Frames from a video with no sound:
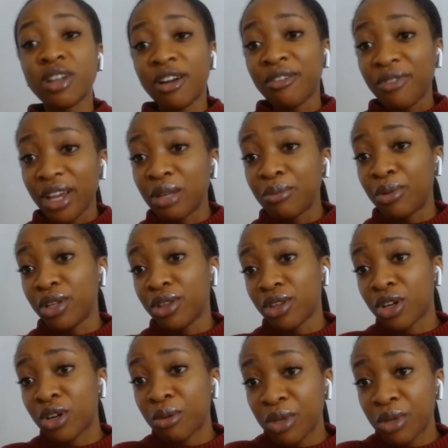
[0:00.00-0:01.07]
are available in
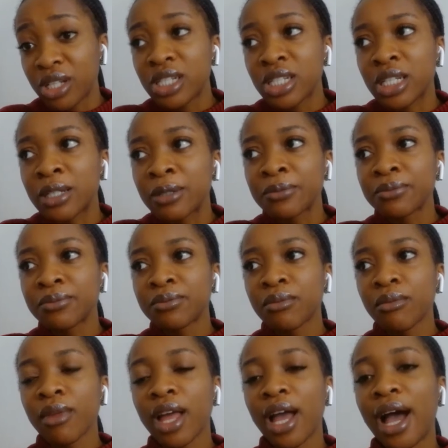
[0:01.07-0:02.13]
the community,
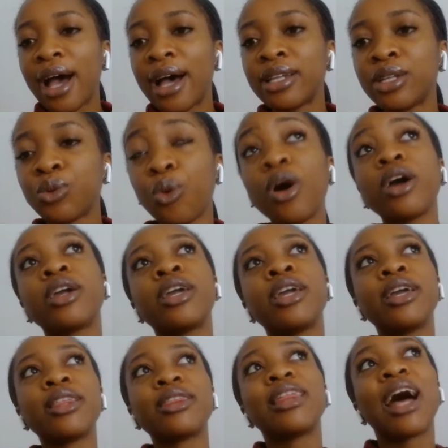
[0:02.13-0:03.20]
and
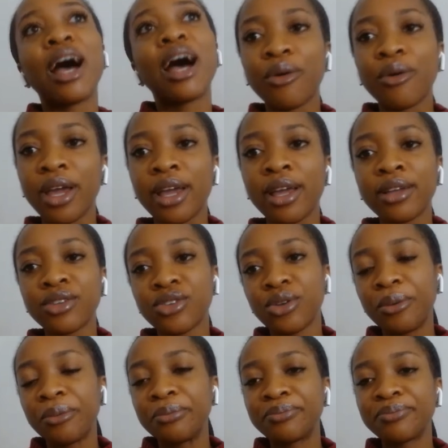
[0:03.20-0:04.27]
working that way.
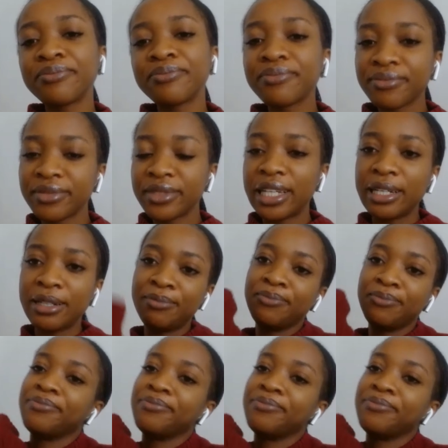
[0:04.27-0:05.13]
So yeah.